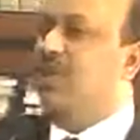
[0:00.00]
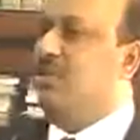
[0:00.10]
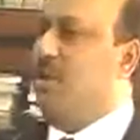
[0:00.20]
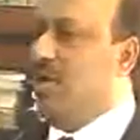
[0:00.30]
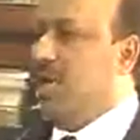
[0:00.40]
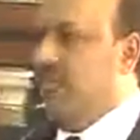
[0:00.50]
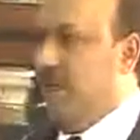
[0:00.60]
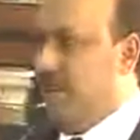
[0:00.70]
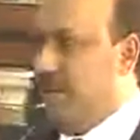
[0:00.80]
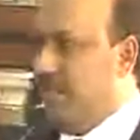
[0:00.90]
is not
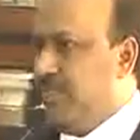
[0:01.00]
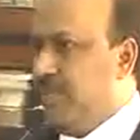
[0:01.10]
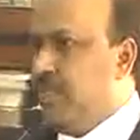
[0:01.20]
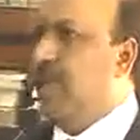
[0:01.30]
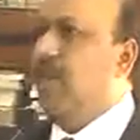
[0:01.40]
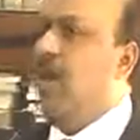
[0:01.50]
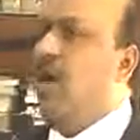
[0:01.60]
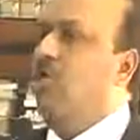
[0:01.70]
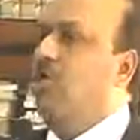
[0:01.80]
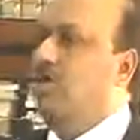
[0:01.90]
given, then
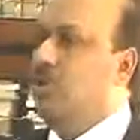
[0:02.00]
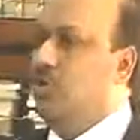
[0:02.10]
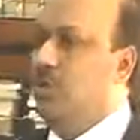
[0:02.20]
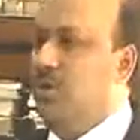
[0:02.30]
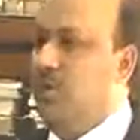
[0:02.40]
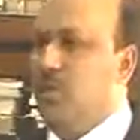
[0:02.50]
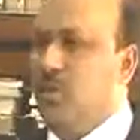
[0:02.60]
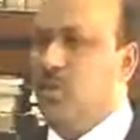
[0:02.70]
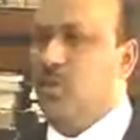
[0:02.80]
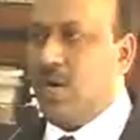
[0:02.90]
how it is to be
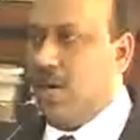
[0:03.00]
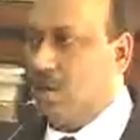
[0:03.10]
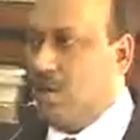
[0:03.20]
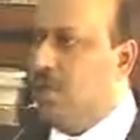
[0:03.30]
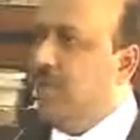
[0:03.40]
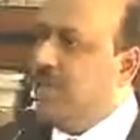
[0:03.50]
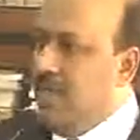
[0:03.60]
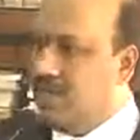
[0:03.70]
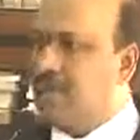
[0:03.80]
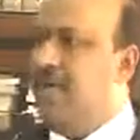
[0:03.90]
worked out. They
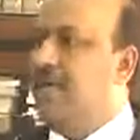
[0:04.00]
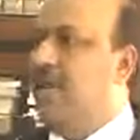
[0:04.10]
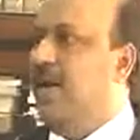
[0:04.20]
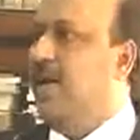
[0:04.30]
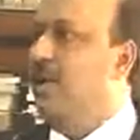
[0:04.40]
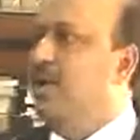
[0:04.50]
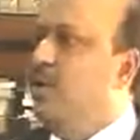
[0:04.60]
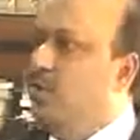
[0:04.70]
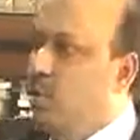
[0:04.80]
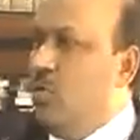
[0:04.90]
have said that
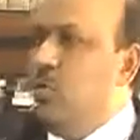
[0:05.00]
no,